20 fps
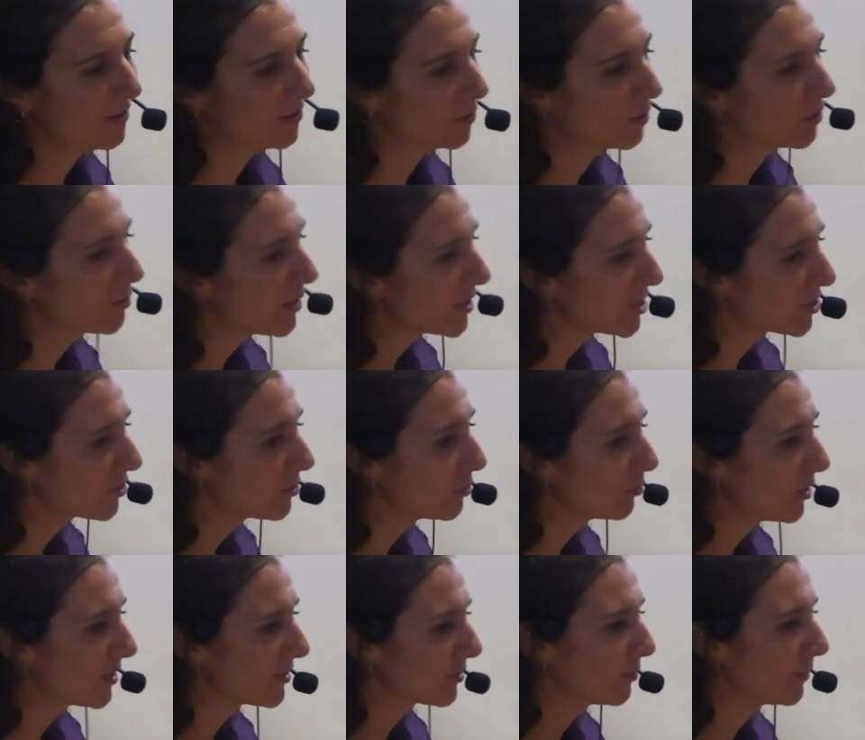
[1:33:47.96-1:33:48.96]
The question
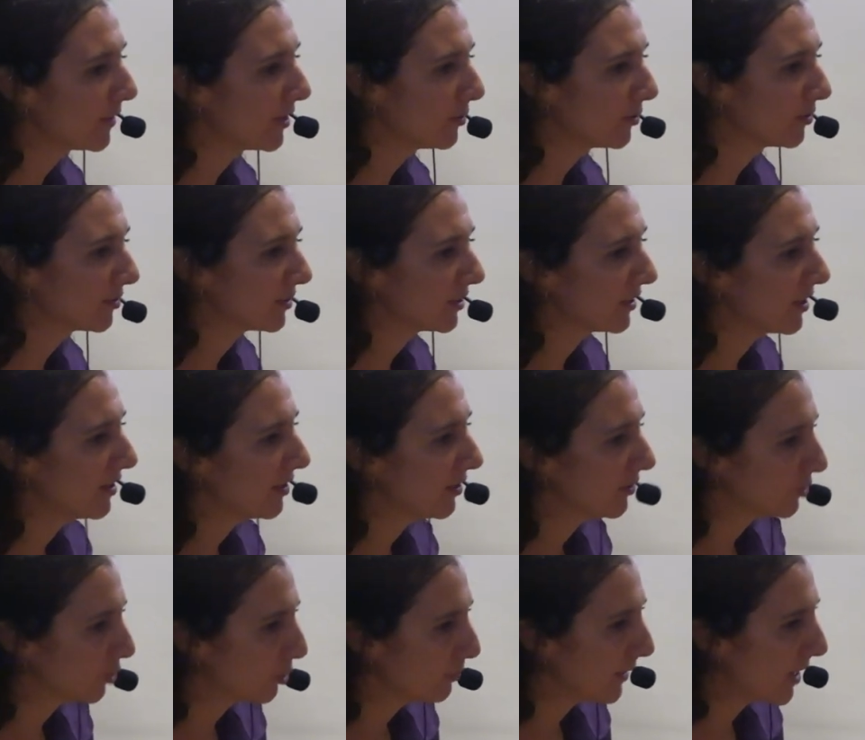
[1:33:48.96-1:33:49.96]
was about
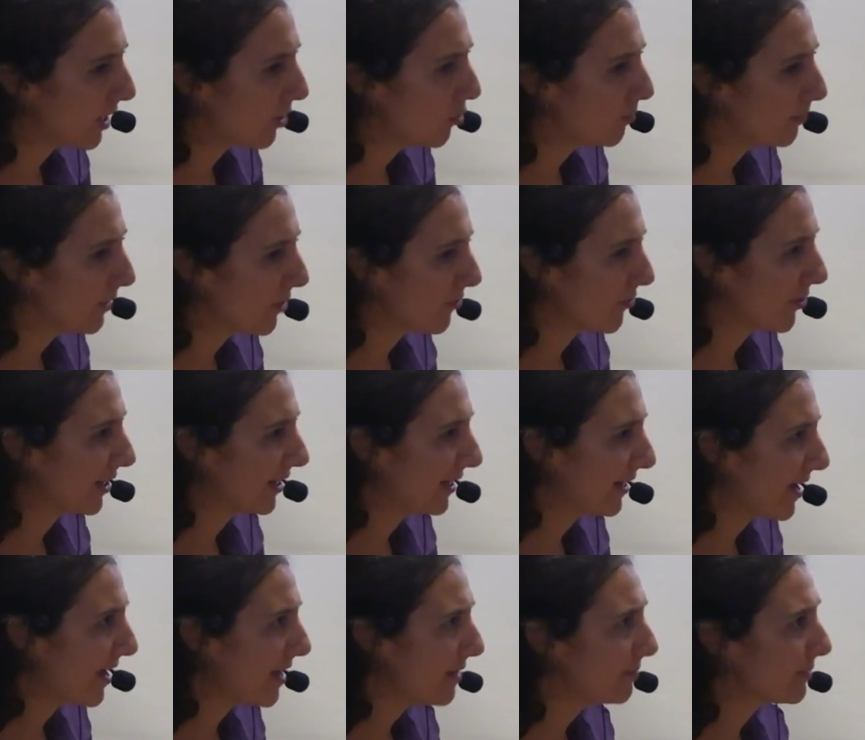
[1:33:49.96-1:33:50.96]
the Mau Mau
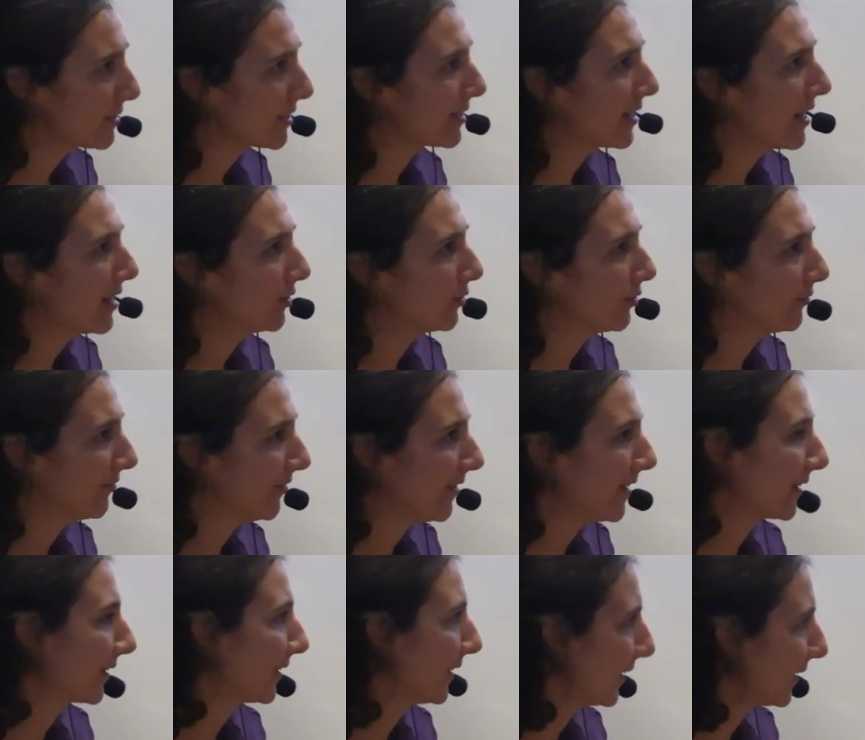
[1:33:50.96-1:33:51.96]
claims and the
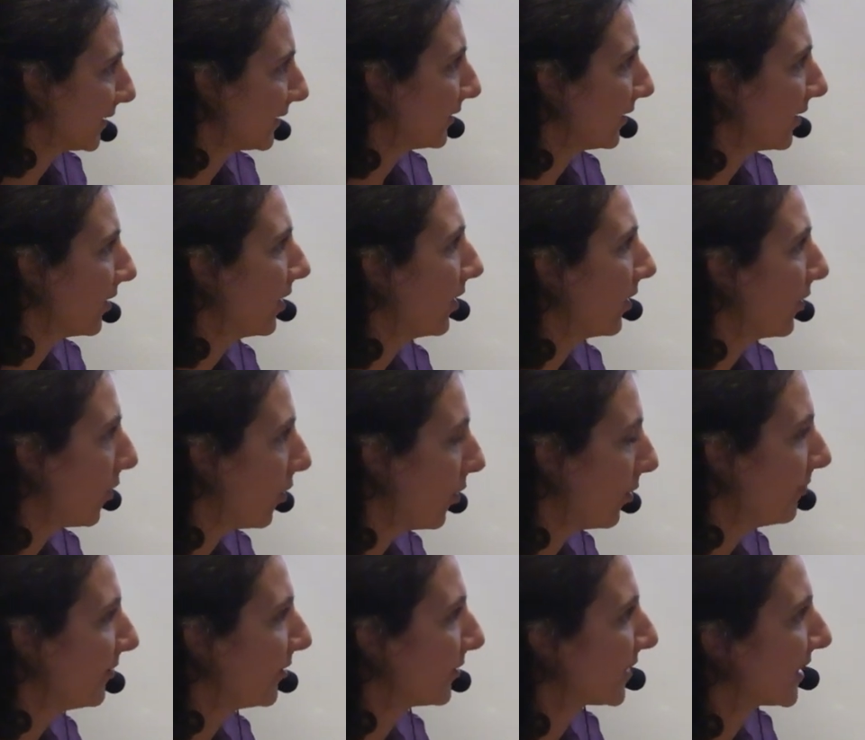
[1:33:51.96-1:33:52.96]
fact that
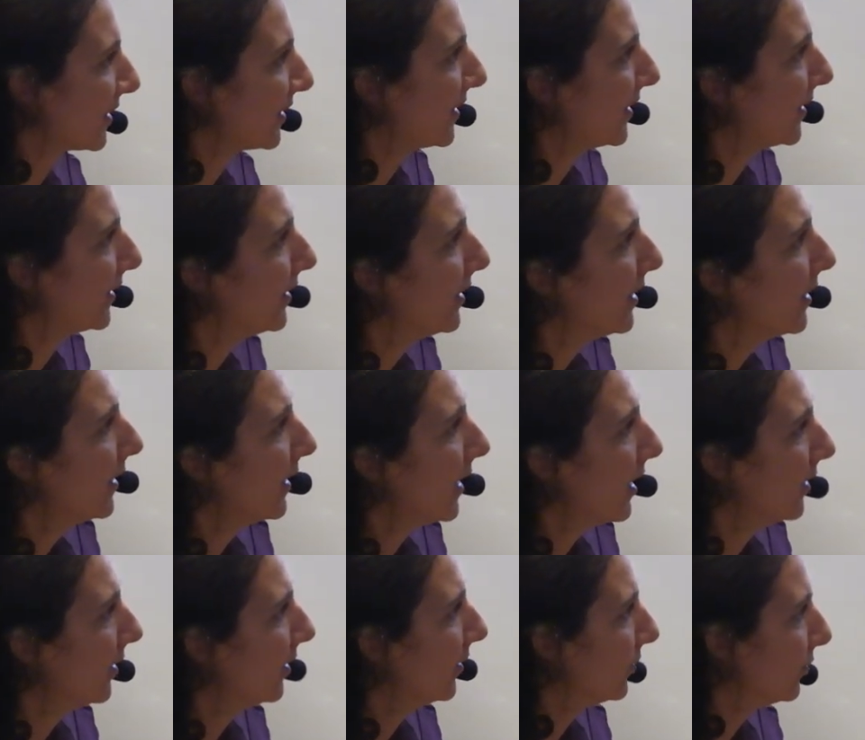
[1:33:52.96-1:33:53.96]
obviously
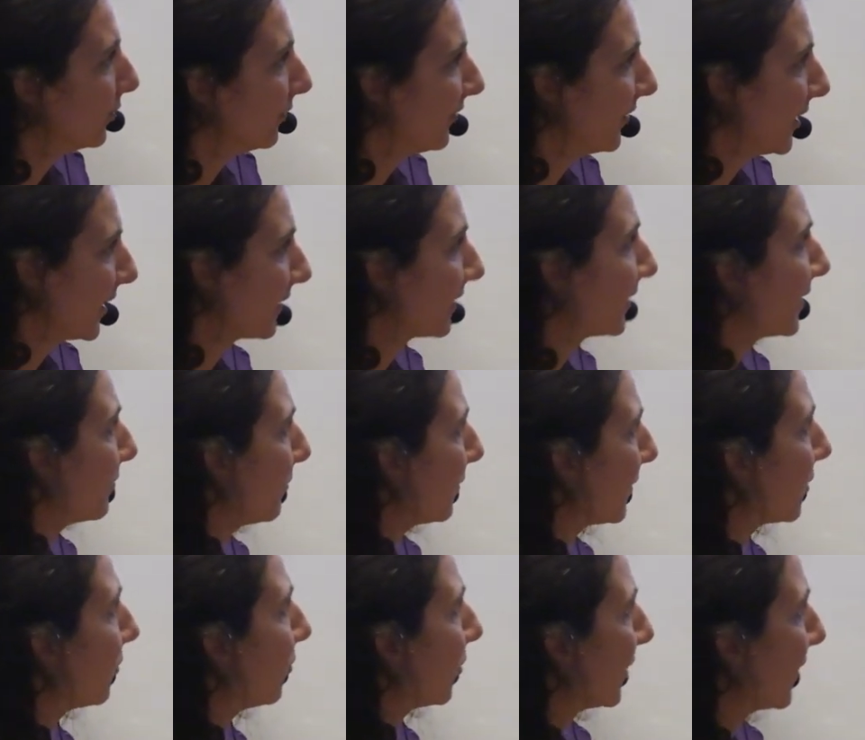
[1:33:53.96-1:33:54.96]
the
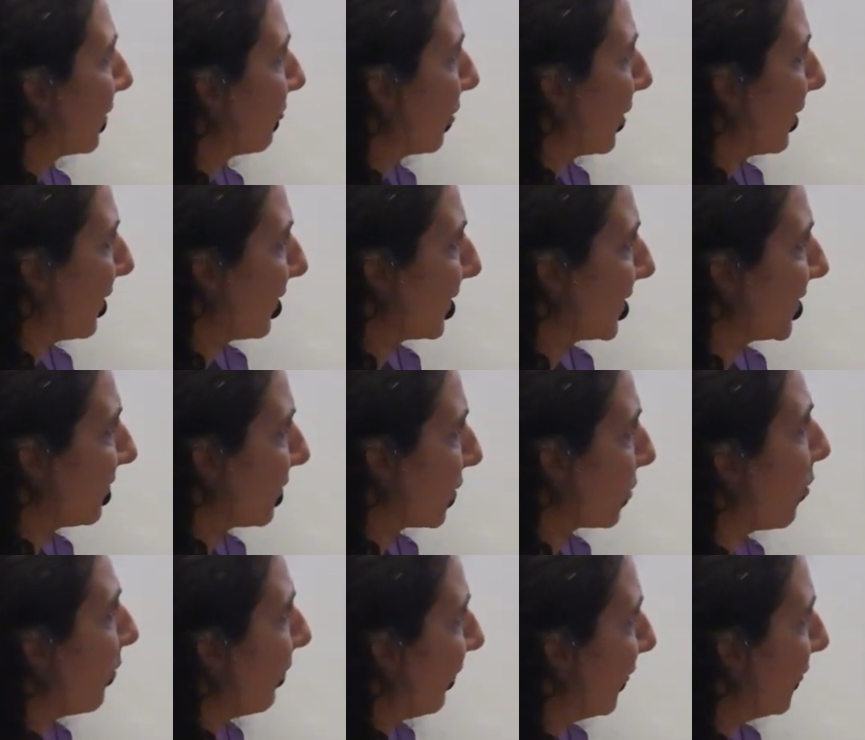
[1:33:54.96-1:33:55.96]
victims or their relatives
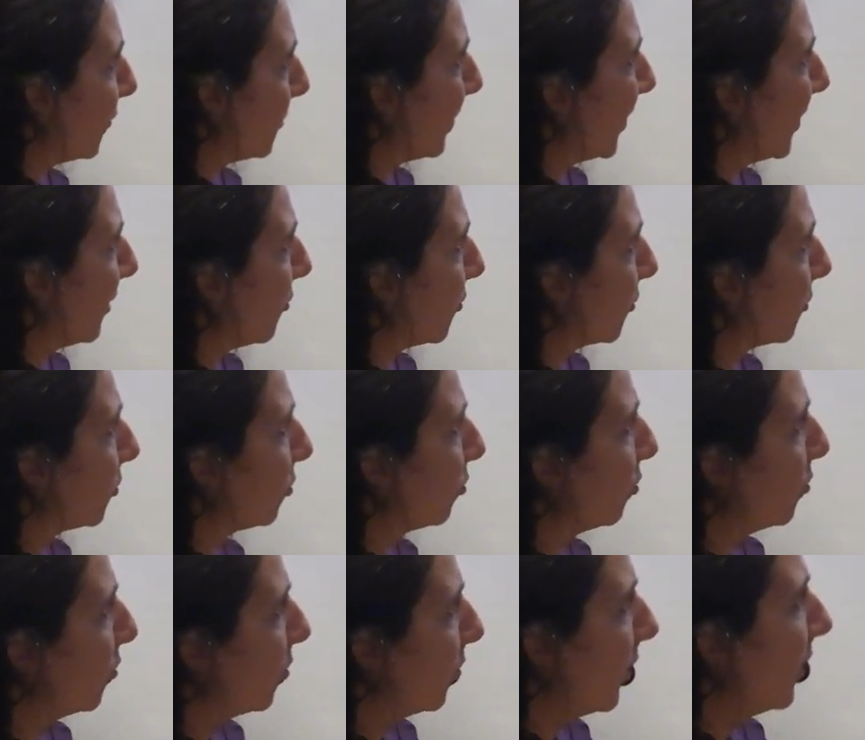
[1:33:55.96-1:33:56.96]
often belong
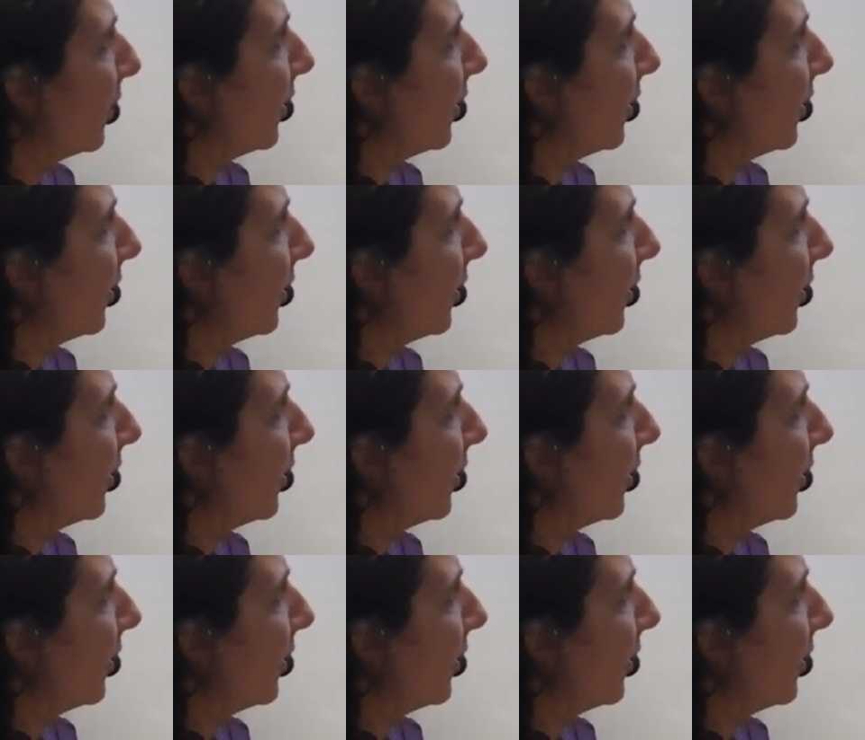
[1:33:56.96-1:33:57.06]
to